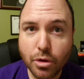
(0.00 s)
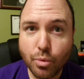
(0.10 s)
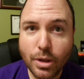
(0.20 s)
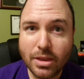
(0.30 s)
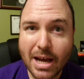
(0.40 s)

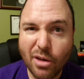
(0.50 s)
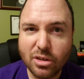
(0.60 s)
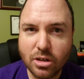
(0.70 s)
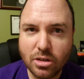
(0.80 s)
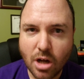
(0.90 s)

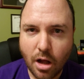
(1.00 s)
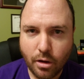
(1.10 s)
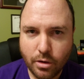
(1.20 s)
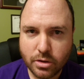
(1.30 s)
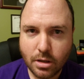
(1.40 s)

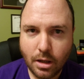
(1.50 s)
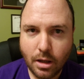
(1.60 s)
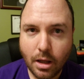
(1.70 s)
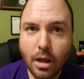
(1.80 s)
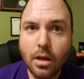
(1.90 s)
$3,000.
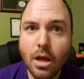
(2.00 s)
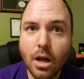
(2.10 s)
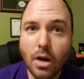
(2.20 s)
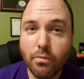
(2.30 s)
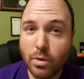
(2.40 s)

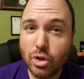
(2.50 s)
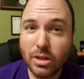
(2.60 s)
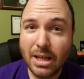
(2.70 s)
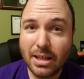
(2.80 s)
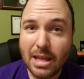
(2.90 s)
For what you
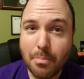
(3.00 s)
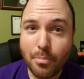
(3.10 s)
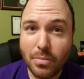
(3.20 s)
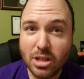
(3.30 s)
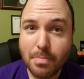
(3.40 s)
get in
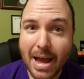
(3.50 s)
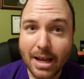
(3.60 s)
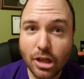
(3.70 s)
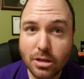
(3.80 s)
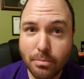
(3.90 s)
this
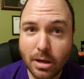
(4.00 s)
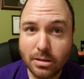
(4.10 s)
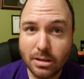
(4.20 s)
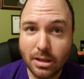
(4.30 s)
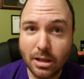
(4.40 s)
package I'm about
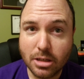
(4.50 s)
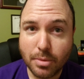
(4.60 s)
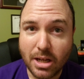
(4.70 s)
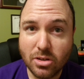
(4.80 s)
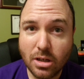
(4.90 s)
to
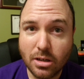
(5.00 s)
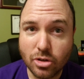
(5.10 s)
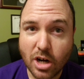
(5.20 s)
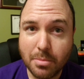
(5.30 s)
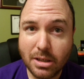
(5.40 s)
explain to you and
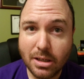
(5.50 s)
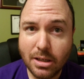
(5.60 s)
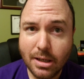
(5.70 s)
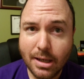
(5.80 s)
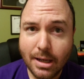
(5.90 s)
describe to you,
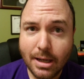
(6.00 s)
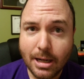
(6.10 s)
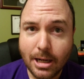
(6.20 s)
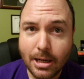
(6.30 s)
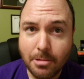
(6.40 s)

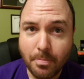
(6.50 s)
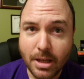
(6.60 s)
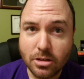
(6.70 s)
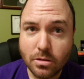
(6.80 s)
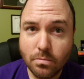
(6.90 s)

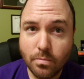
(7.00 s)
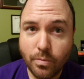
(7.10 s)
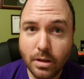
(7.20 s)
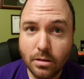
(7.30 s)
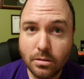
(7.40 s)
it's
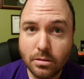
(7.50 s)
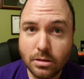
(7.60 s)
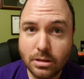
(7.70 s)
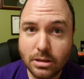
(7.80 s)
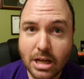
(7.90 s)

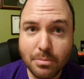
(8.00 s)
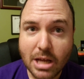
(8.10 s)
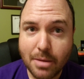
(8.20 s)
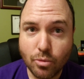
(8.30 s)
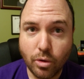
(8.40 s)
10
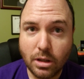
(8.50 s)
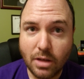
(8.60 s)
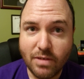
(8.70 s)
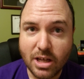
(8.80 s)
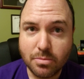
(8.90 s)
times worth the
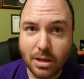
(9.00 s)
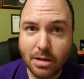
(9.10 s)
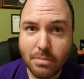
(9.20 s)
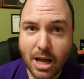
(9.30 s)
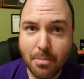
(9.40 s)
investment
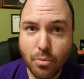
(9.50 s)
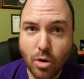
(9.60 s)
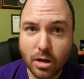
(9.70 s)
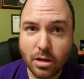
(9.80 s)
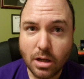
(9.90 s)
in my
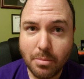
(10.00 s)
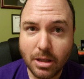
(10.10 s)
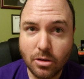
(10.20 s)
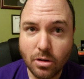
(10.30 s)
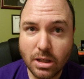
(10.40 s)
book. I
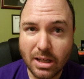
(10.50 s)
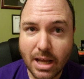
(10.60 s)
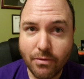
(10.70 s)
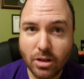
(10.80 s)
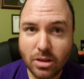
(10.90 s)
mean, you're getting
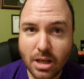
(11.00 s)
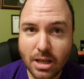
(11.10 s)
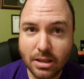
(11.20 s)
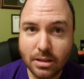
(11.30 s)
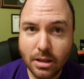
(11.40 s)

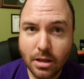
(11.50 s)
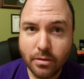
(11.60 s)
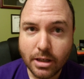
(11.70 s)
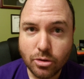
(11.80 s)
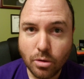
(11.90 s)
everything
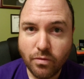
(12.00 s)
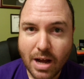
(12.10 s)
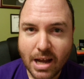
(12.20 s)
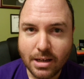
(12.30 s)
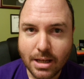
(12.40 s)
that you would
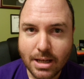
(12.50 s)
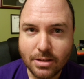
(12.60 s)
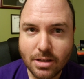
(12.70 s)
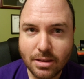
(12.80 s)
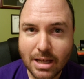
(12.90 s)
find in a
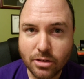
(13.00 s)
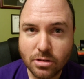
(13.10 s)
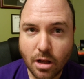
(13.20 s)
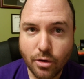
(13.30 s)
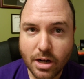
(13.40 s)

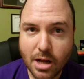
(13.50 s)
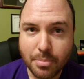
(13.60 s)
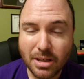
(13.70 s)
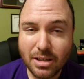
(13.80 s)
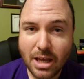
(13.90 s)
$10,000 and
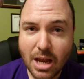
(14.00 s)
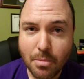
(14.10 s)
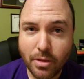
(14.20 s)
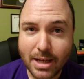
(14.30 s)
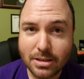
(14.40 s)
up
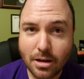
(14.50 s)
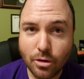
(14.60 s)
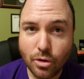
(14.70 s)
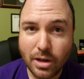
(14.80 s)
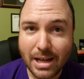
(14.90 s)
camera. That's how
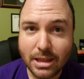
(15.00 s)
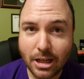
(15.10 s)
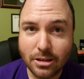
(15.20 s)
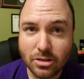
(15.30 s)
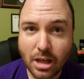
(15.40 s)
good I
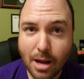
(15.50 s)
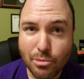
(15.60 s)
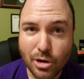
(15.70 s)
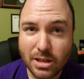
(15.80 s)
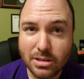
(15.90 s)
think this
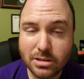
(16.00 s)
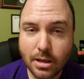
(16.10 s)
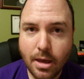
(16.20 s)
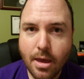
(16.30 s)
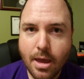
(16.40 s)
camera is.
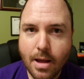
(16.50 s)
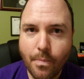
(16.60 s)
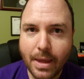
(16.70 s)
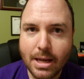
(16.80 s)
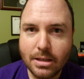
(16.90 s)

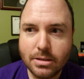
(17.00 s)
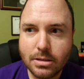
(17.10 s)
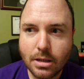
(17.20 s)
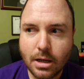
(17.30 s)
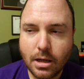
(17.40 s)
And
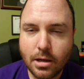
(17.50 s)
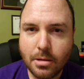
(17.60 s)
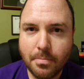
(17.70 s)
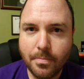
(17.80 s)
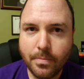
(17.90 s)
it's
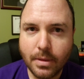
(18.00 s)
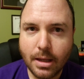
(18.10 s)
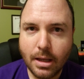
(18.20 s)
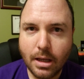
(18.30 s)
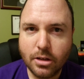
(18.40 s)
hard
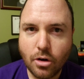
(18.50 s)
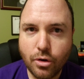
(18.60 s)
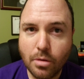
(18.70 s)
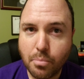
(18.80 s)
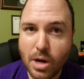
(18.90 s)

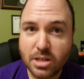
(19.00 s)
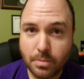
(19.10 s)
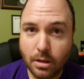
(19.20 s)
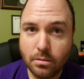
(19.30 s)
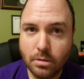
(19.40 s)
to impress
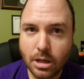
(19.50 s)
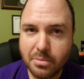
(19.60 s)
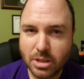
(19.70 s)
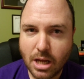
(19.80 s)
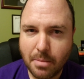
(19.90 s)
me when it
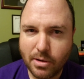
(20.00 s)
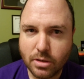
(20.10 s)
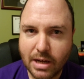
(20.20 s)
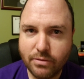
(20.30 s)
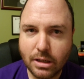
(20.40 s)
comes to cameras.
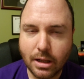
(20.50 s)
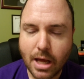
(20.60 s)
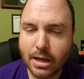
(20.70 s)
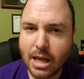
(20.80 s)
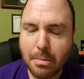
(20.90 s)
I've seen a
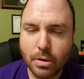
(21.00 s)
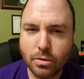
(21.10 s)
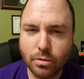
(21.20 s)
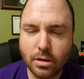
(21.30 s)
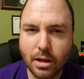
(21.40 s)
lot of cameras,
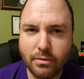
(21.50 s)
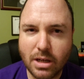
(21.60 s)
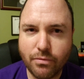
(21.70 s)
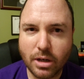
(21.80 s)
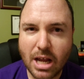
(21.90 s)
worked with a lot of
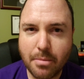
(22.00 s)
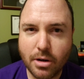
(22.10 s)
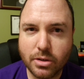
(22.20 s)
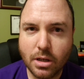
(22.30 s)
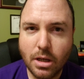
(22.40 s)
different
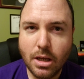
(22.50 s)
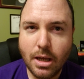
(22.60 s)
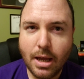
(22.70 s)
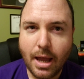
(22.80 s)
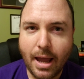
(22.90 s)
cameras,
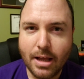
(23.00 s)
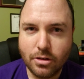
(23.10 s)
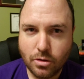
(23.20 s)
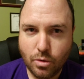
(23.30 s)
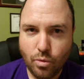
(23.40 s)
and
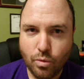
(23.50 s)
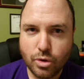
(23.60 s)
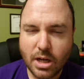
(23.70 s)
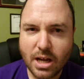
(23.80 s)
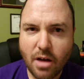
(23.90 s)
to
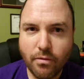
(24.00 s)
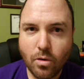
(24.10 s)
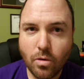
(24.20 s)
check off